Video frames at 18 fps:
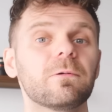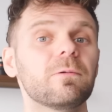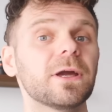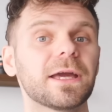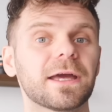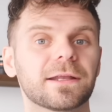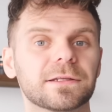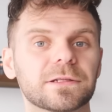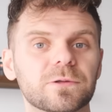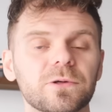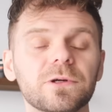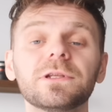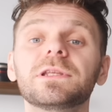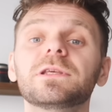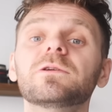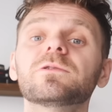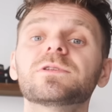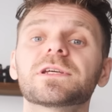We can do
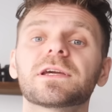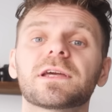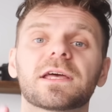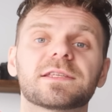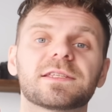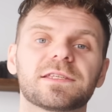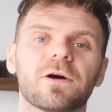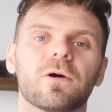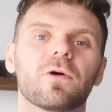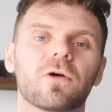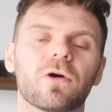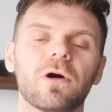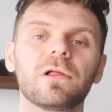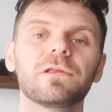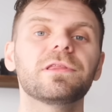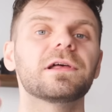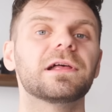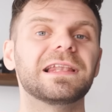it using a
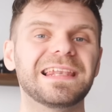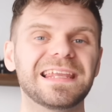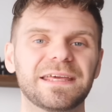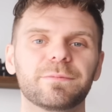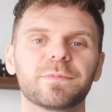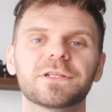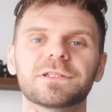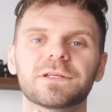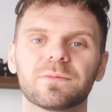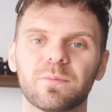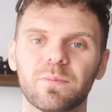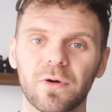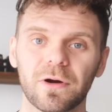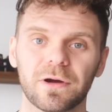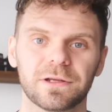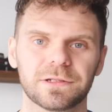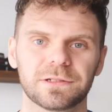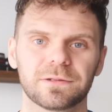so-called limit
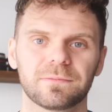point.